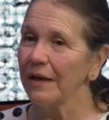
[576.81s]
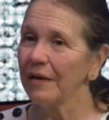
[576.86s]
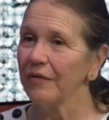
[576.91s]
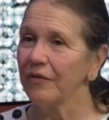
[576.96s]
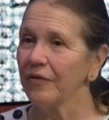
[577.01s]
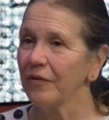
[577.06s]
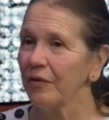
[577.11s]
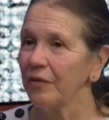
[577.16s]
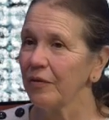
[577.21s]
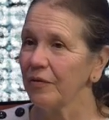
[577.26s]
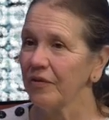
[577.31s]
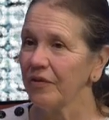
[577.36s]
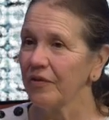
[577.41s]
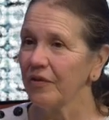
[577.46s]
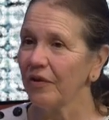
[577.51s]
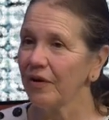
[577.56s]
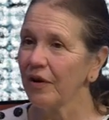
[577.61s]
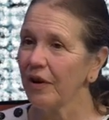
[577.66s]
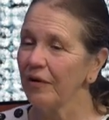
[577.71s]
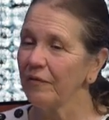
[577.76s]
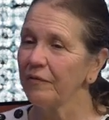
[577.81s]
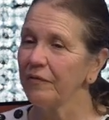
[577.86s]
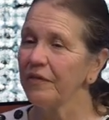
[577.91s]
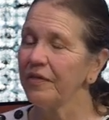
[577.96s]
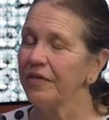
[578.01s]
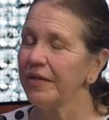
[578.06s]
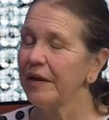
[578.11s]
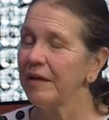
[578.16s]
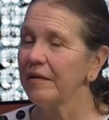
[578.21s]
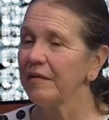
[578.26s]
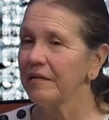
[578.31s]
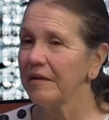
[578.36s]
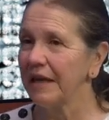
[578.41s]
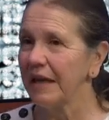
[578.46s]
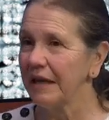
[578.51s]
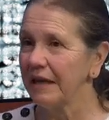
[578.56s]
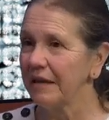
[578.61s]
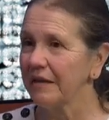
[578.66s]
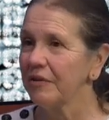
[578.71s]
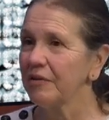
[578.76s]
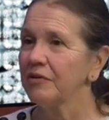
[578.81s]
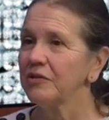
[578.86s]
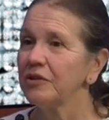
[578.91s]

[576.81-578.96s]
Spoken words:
you start off with that, getting